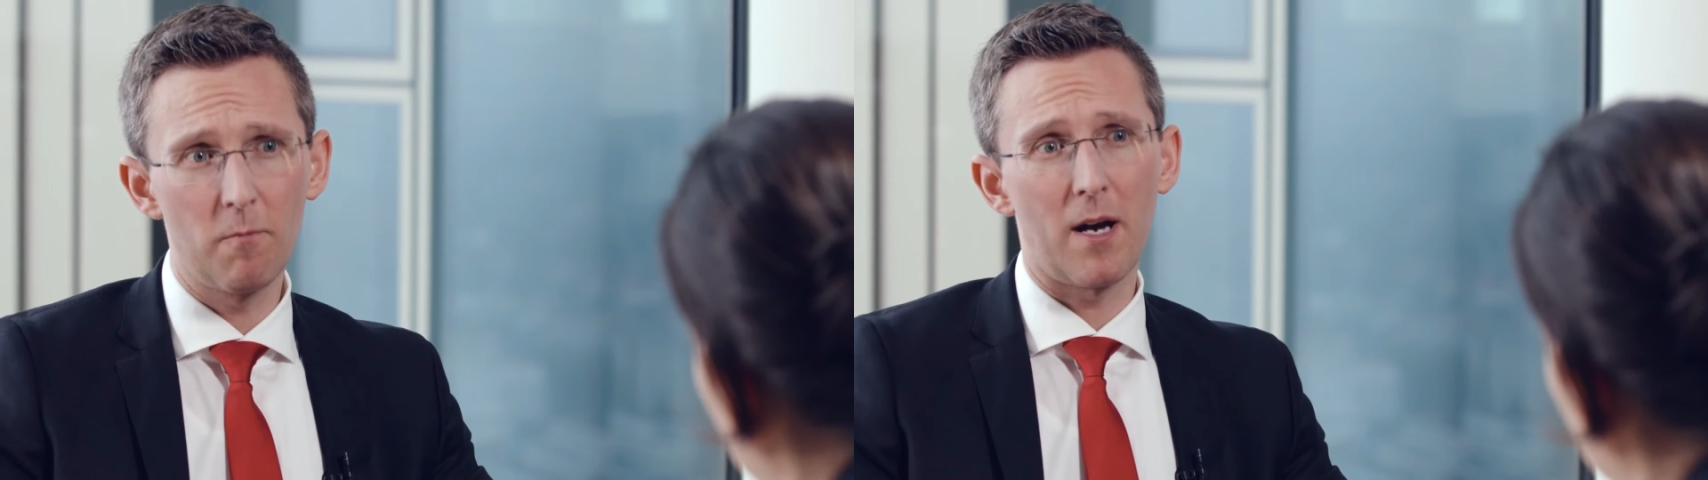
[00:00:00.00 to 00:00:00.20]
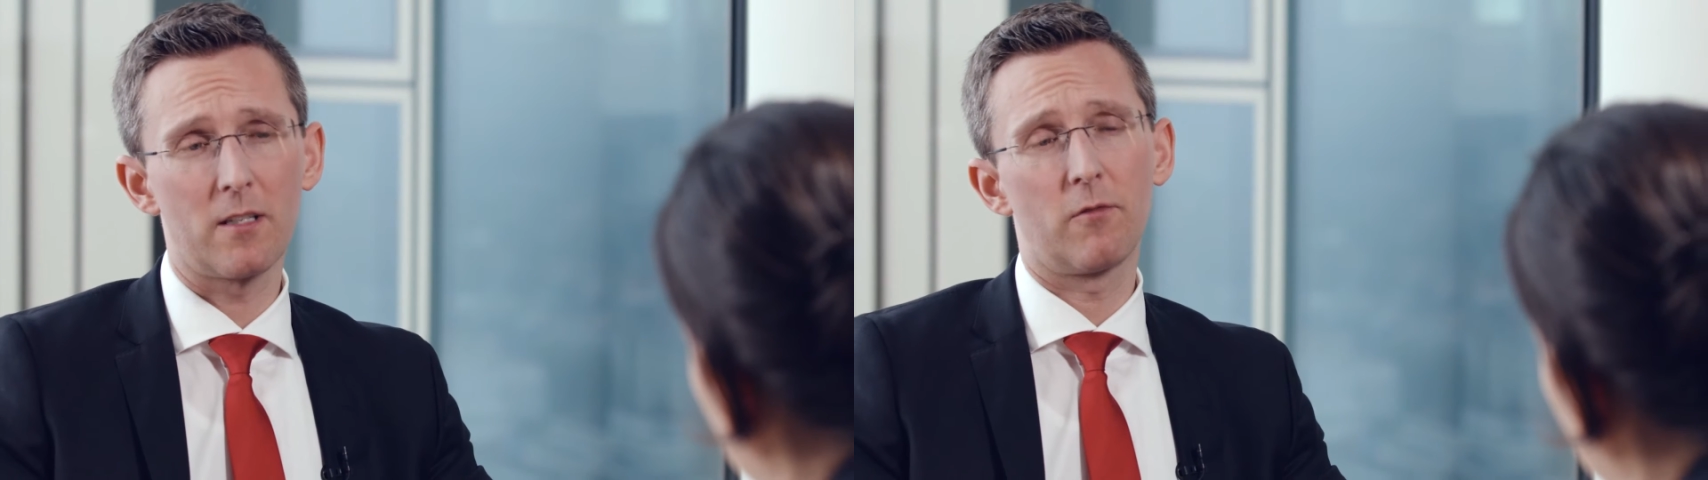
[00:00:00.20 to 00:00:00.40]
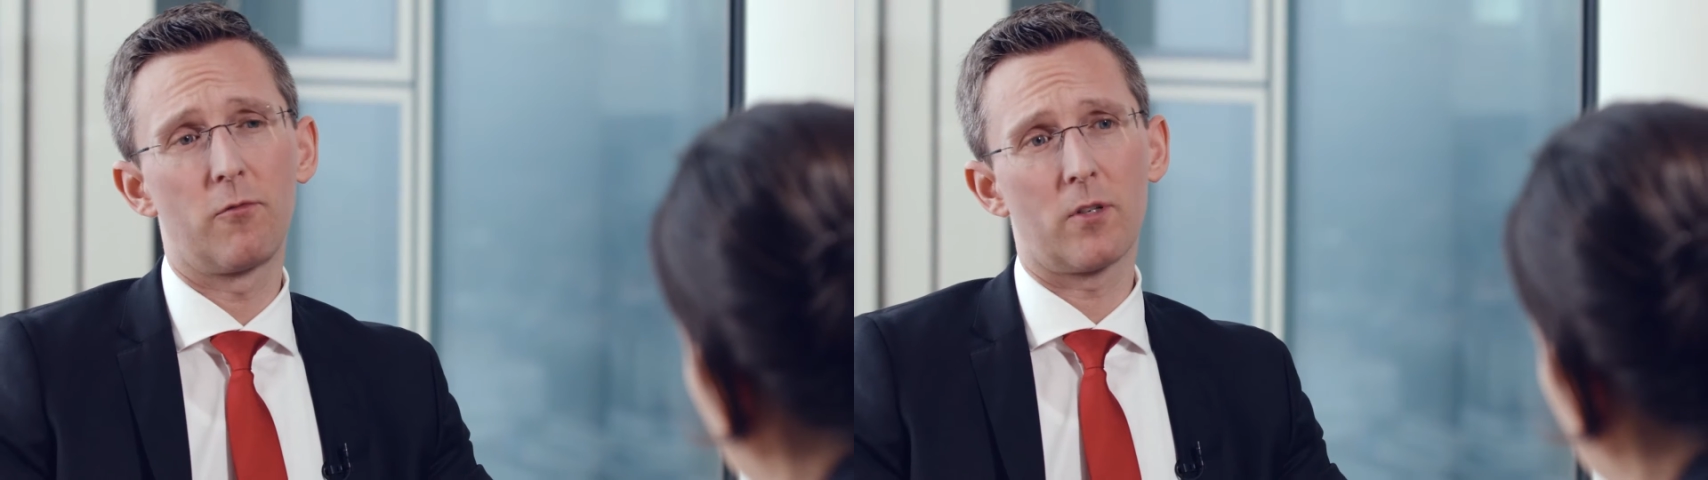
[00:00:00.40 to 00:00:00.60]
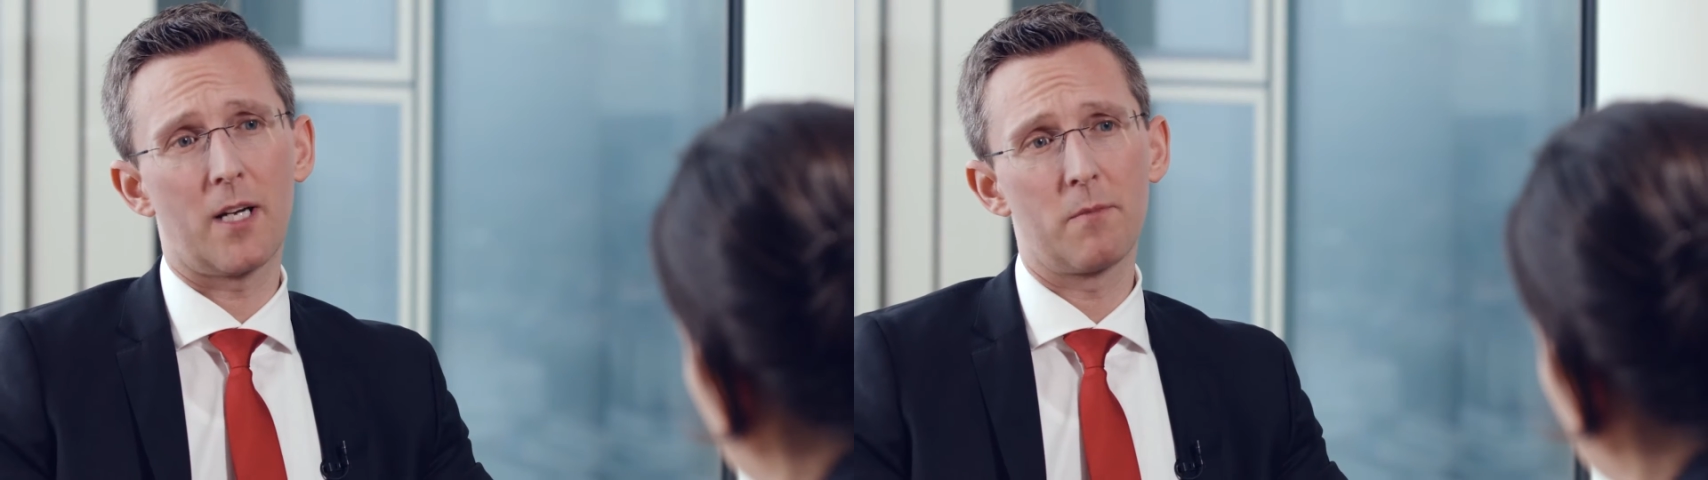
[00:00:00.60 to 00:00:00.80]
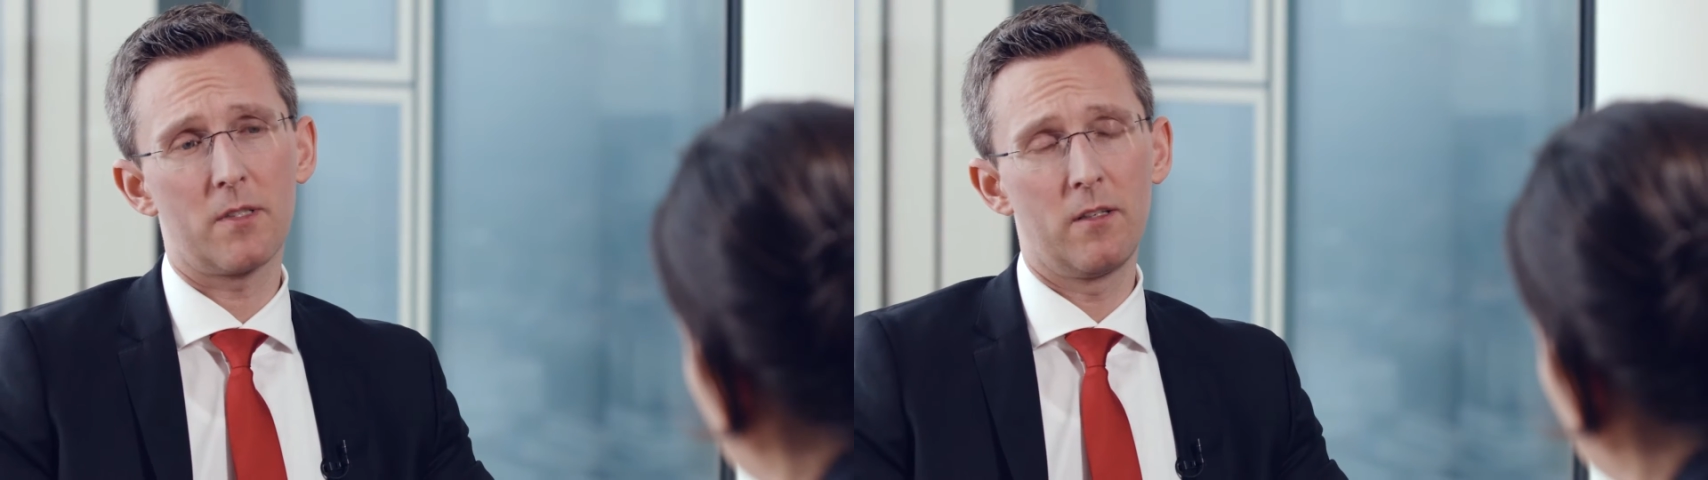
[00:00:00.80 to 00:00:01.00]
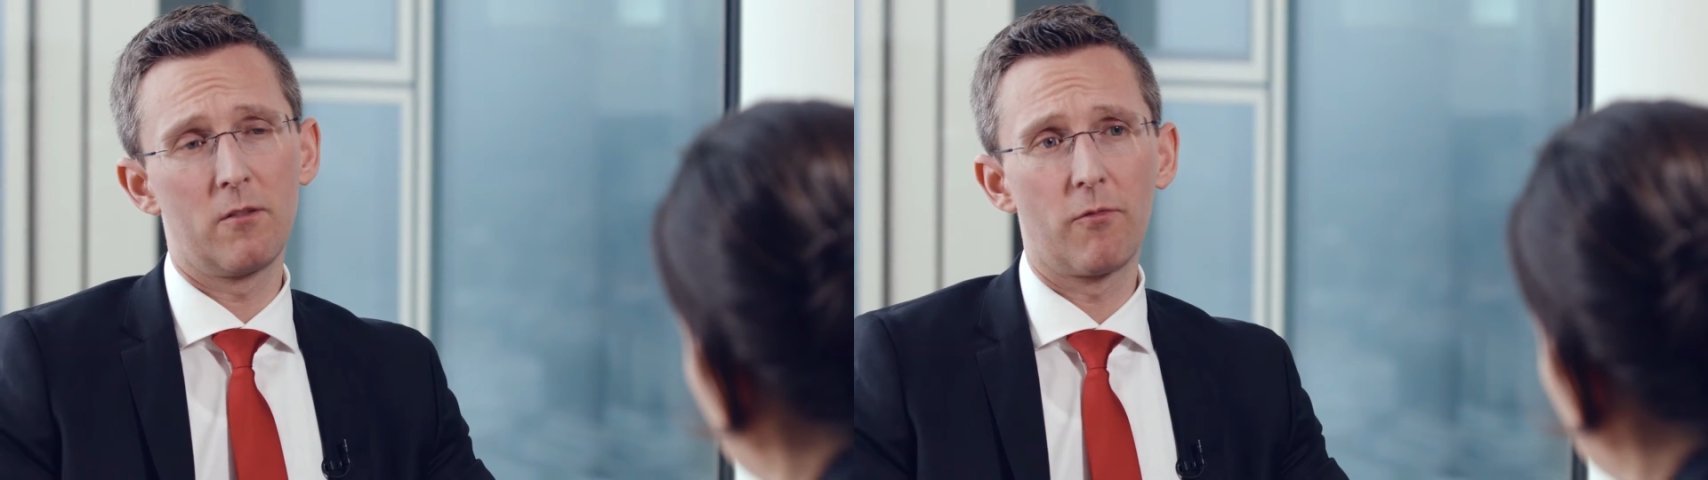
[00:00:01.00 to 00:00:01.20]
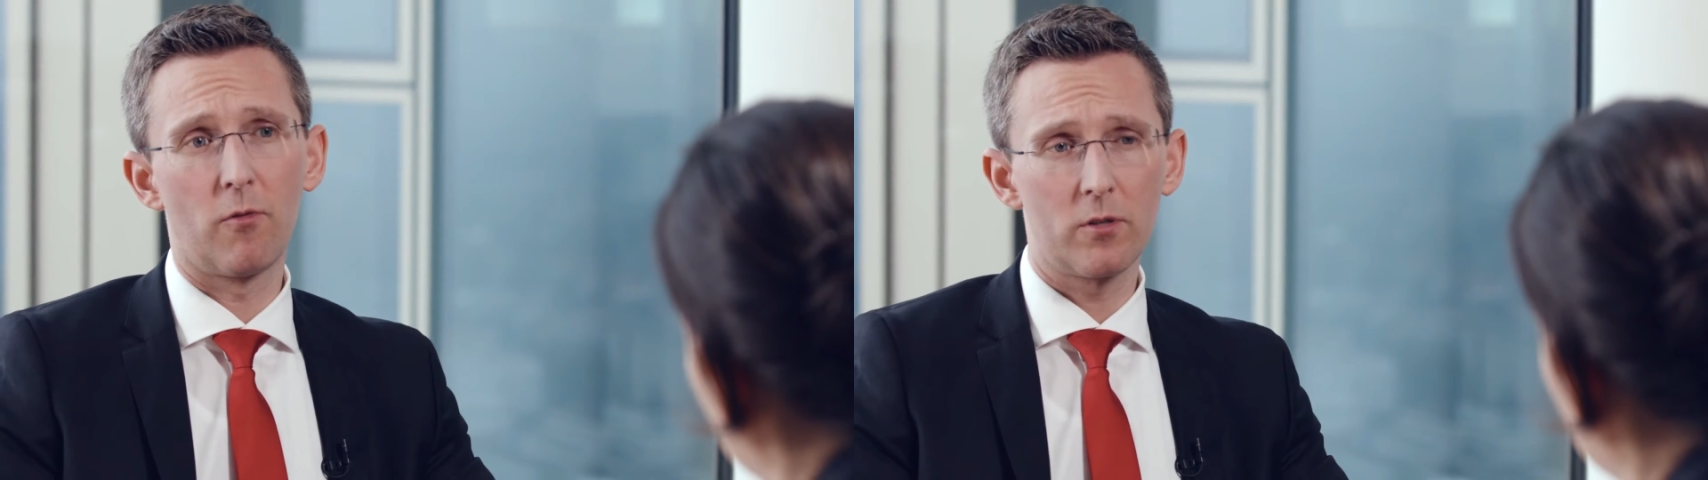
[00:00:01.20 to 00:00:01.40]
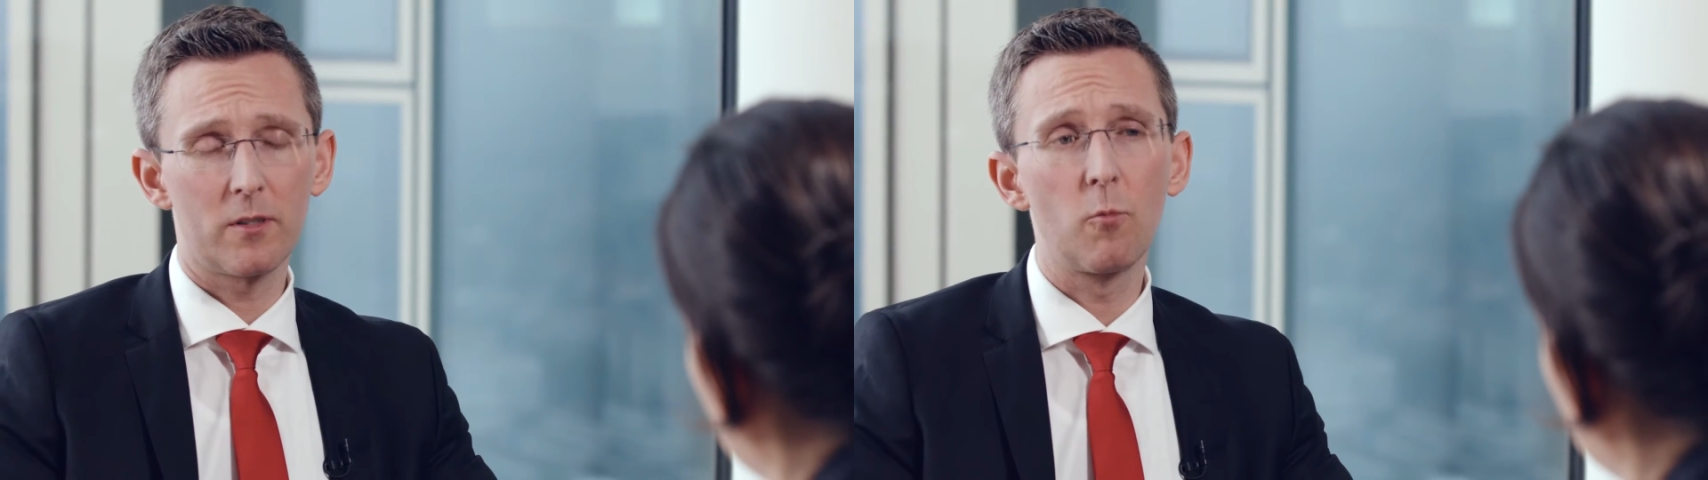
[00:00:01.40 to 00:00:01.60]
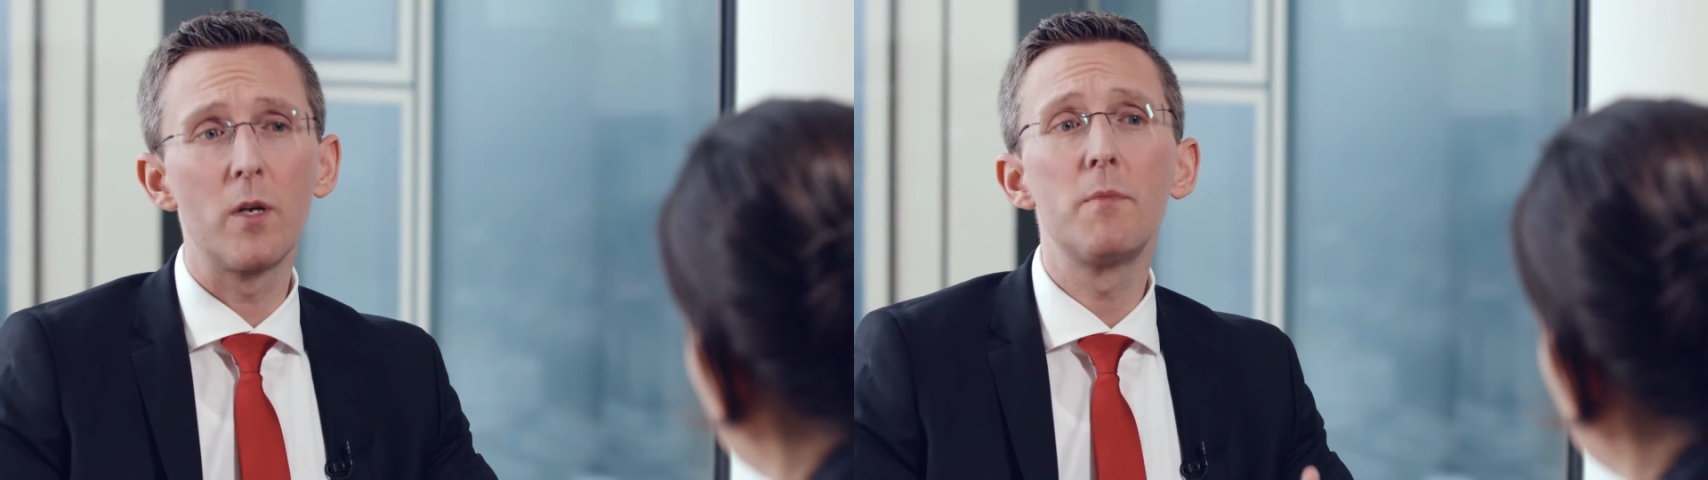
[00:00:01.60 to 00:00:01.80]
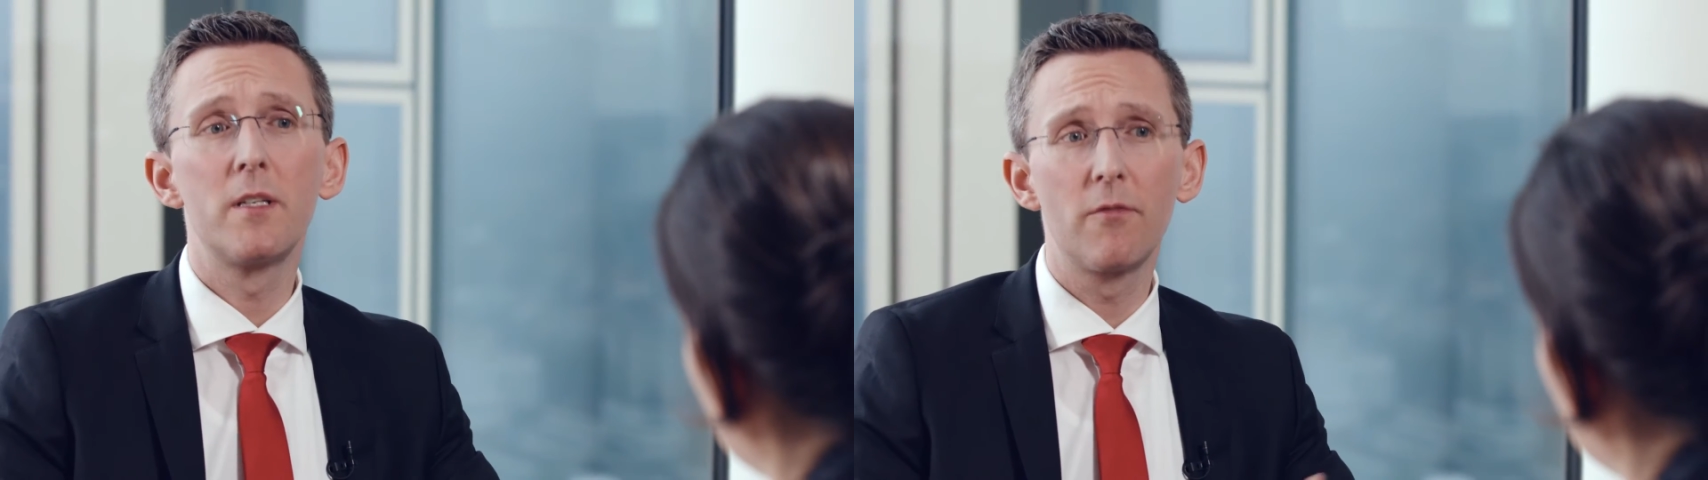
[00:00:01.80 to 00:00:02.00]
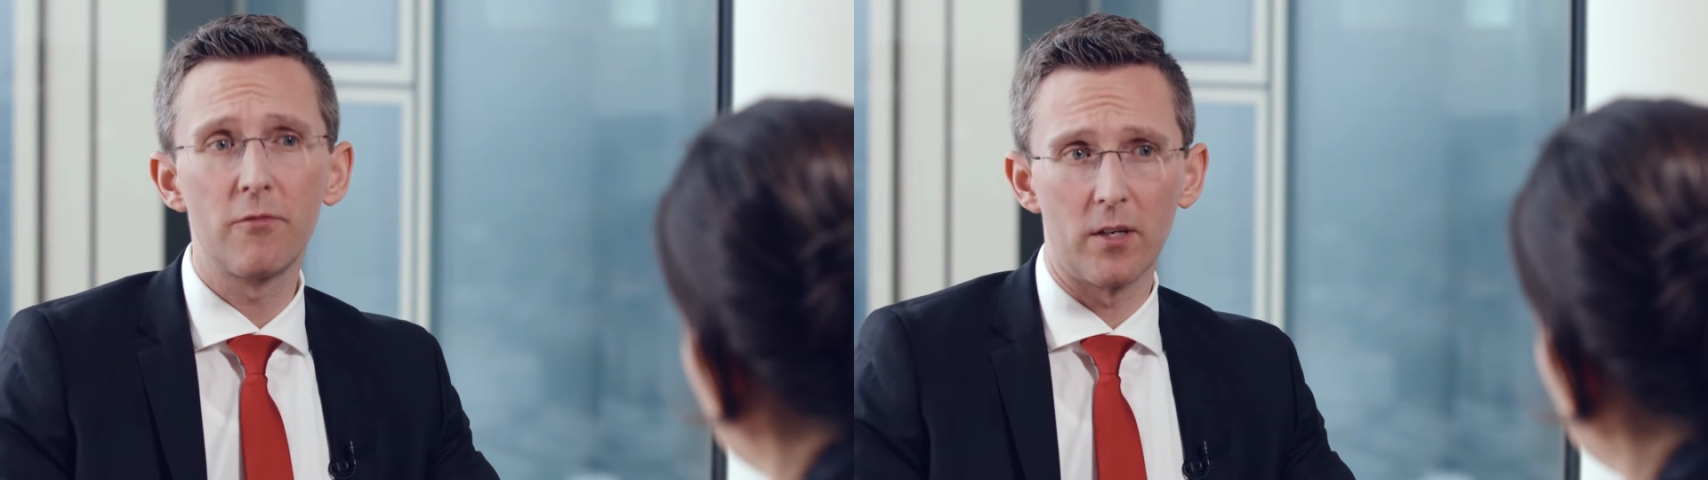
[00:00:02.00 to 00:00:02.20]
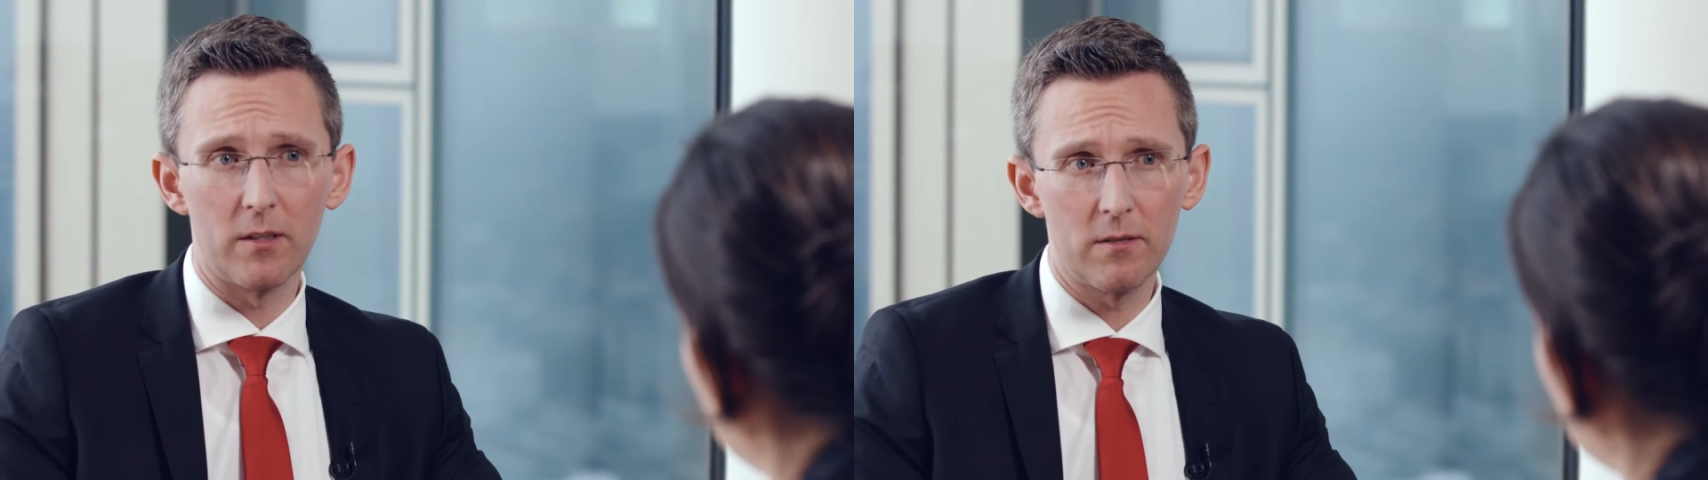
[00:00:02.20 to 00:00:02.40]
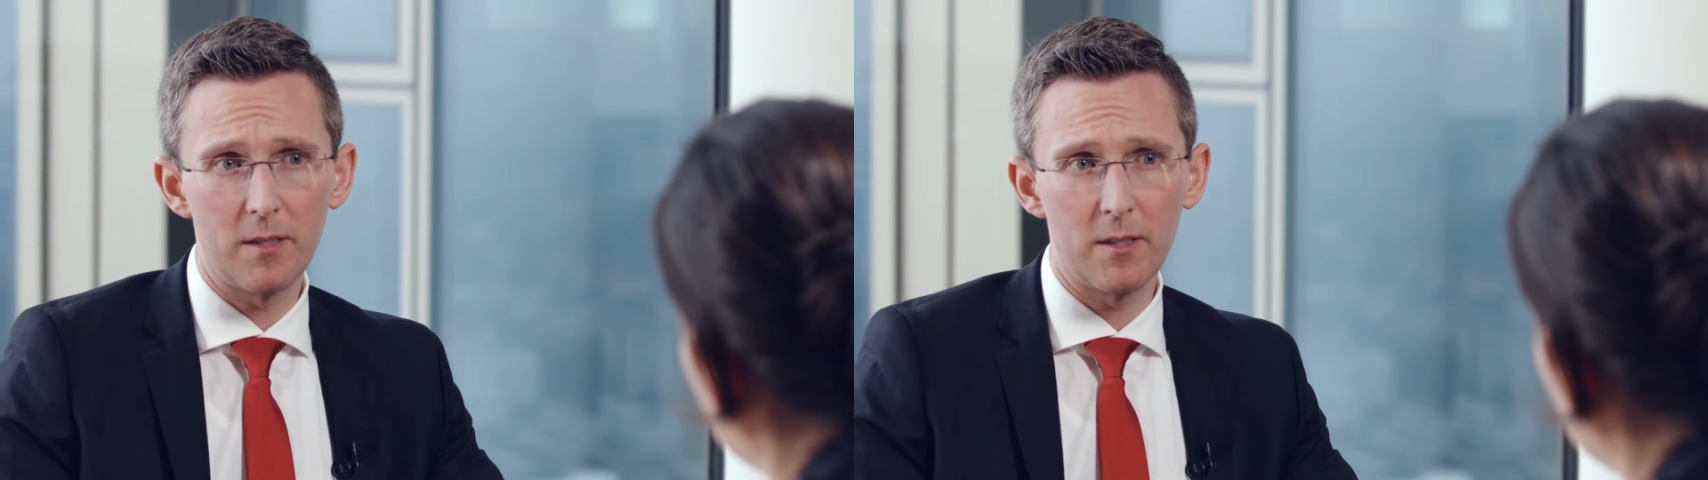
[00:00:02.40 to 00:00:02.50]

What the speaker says: Basel IV comes into force will be different